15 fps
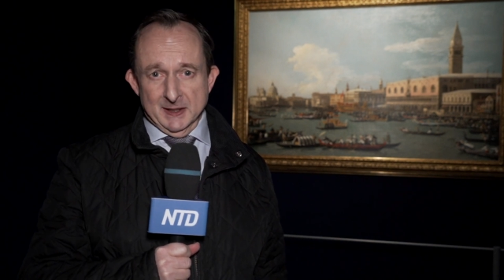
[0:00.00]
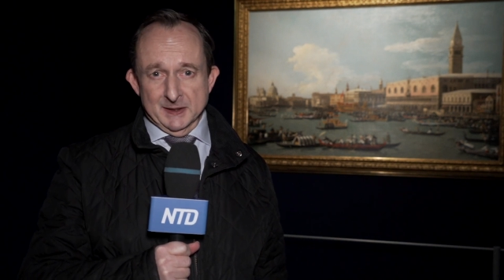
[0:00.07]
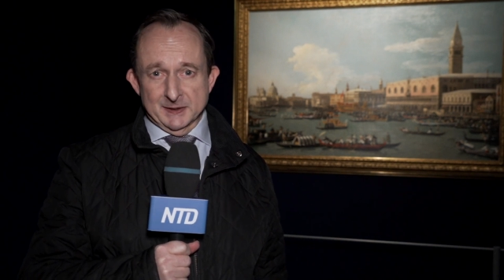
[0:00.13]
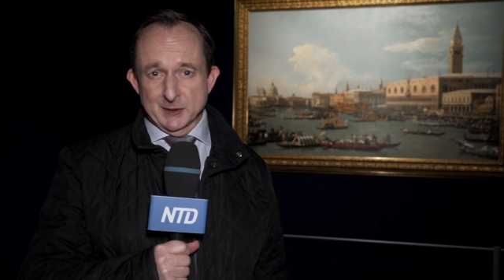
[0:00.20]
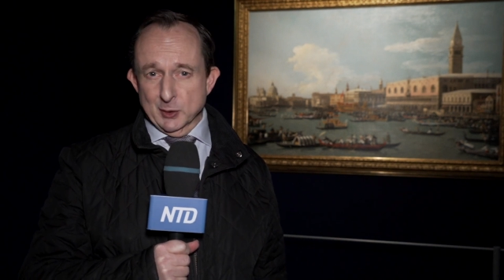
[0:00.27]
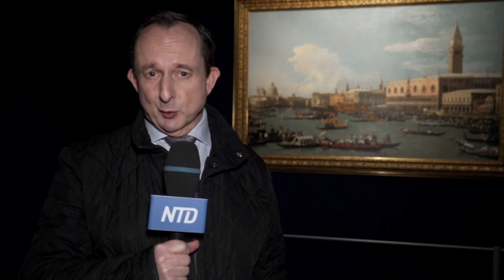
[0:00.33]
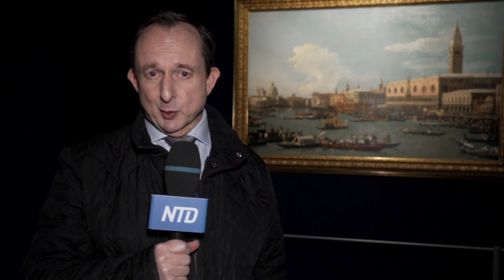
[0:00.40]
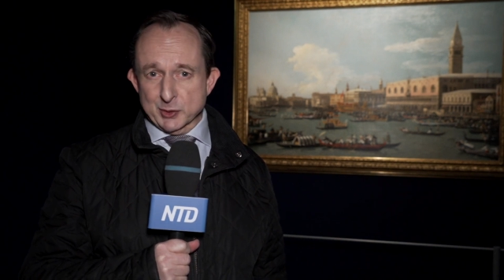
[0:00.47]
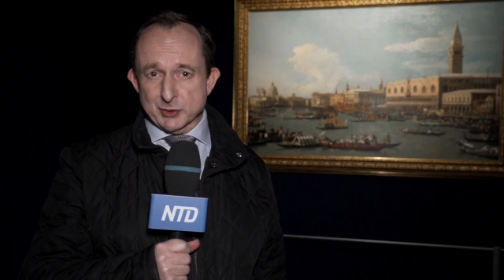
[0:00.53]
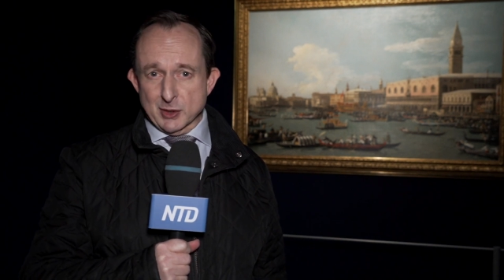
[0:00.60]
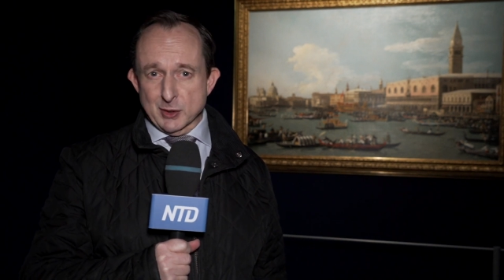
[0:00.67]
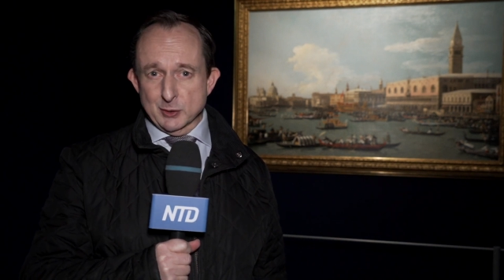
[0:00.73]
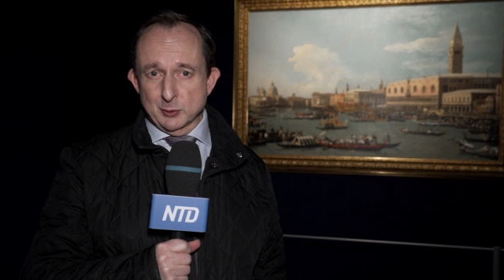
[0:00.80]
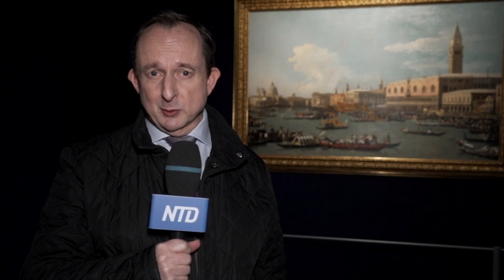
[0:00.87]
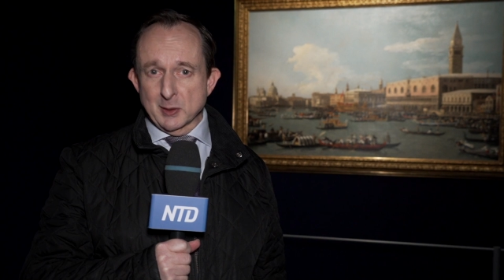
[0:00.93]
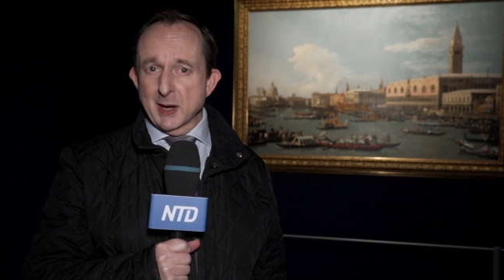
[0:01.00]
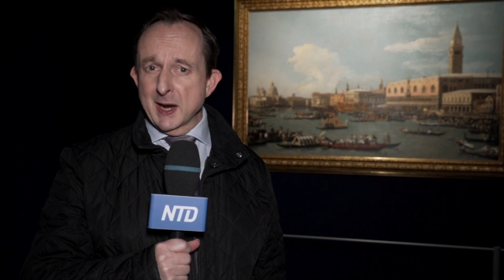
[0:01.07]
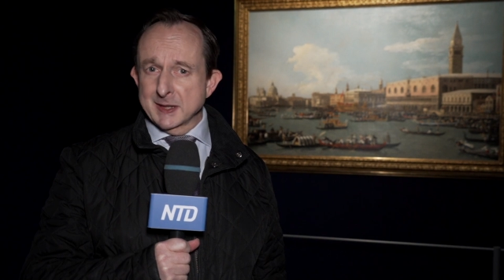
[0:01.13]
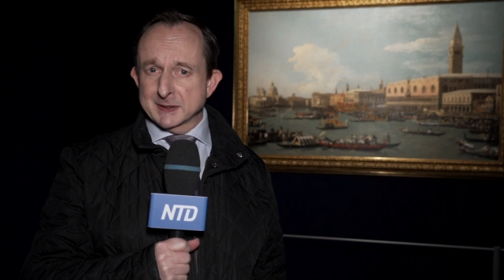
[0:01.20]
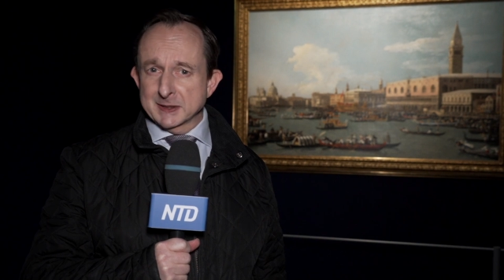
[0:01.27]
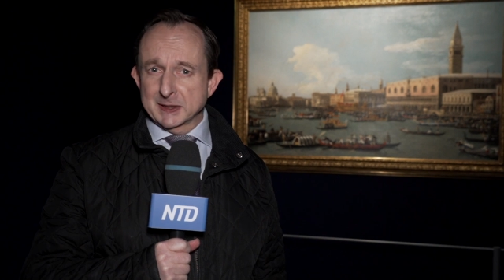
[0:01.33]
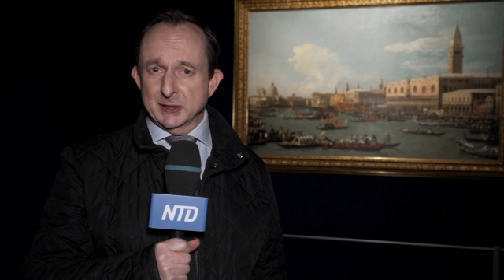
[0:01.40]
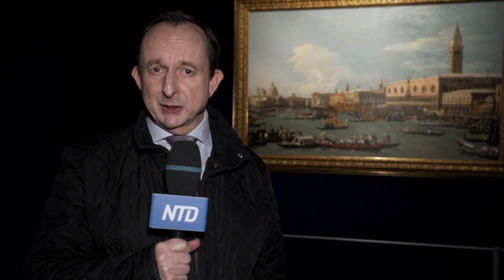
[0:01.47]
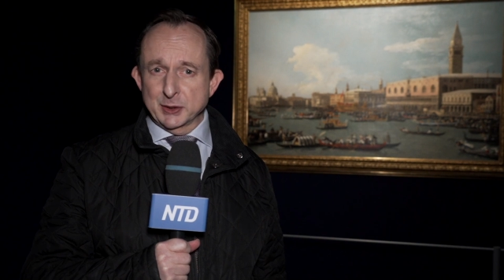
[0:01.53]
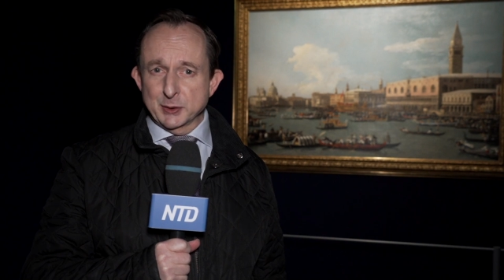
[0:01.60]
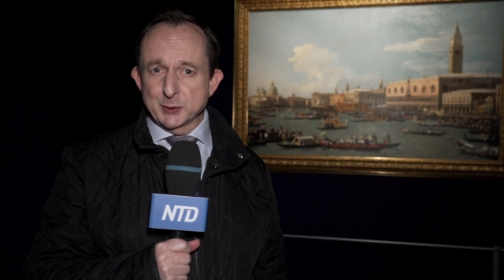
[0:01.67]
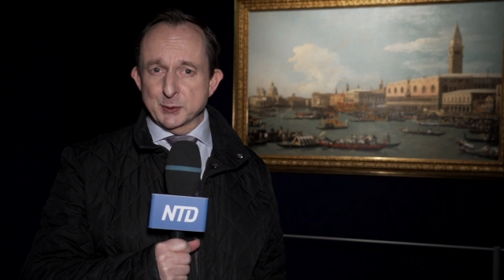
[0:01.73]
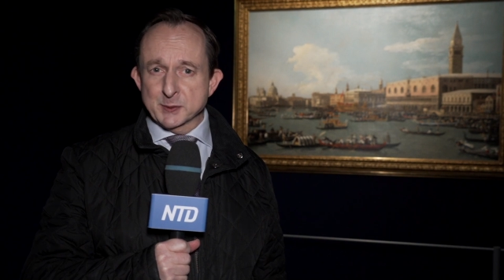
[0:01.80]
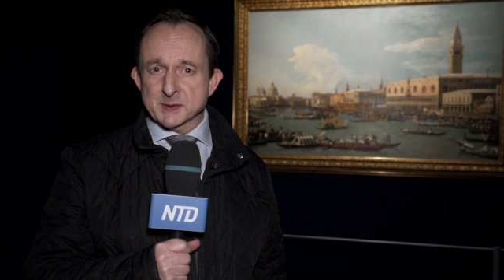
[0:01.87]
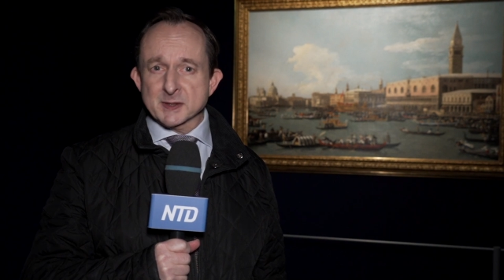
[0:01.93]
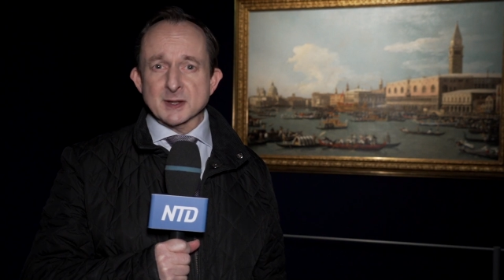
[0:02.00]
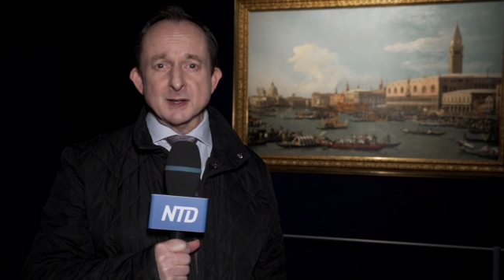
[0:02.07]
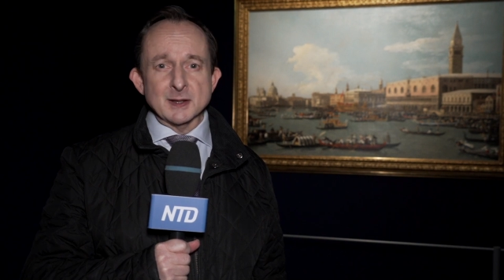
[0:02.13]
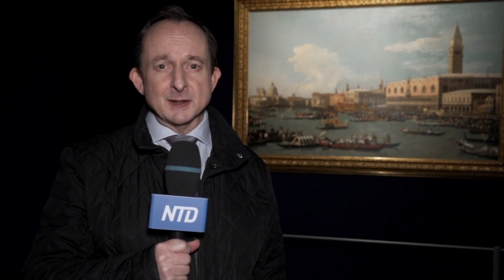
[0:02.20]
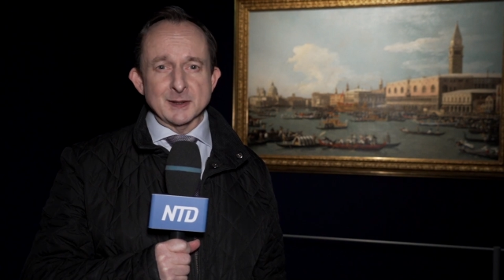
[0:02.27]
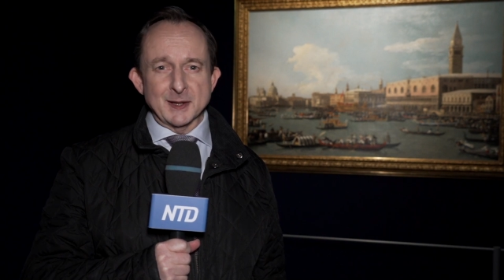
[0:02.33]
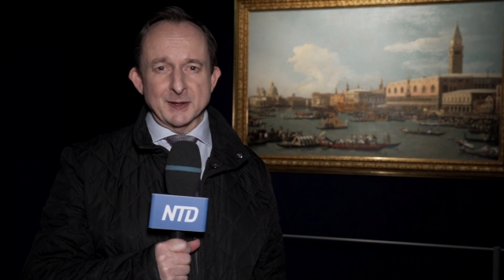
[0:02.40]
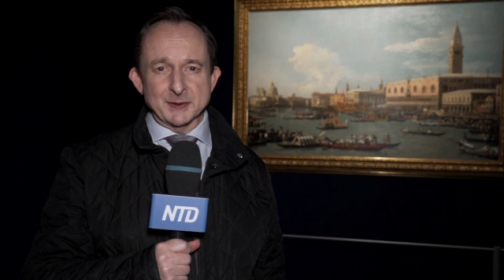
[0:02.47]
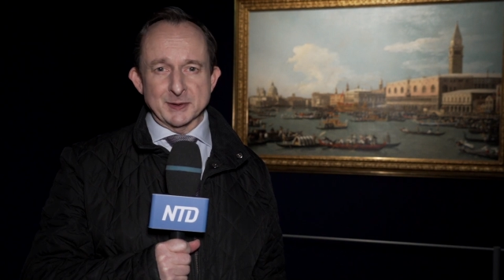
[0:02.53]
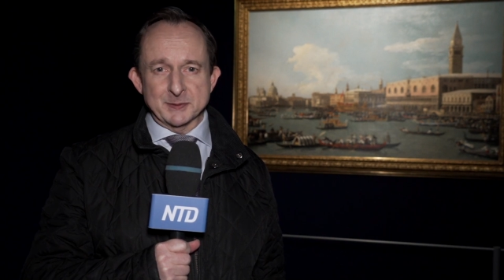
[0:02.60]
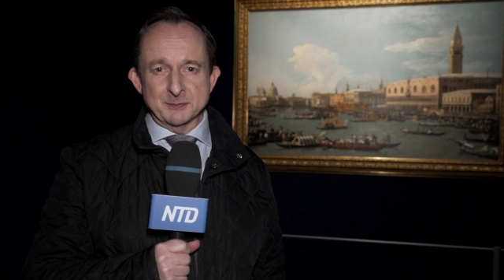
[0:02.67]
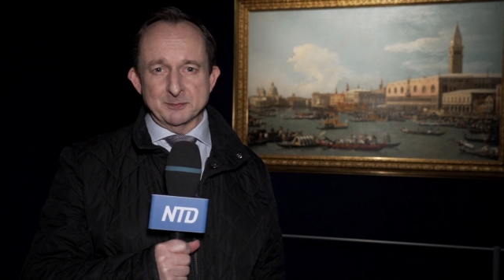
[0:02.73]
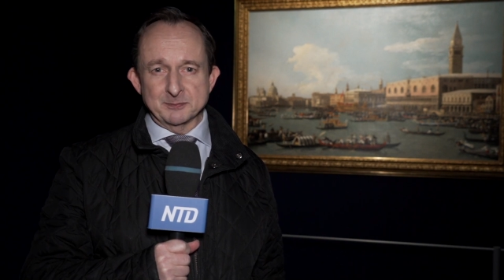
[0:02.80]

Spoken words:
Neil Woodrow, NTD News, London.